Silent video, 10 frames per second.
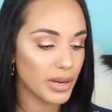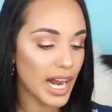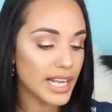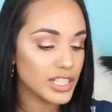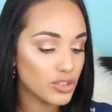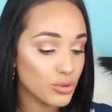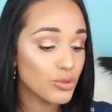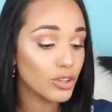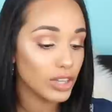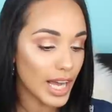but I
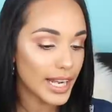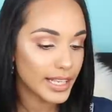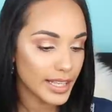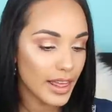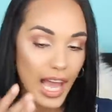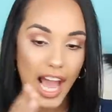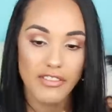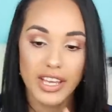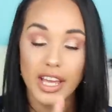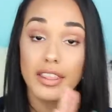do like
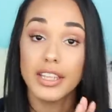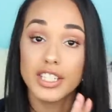having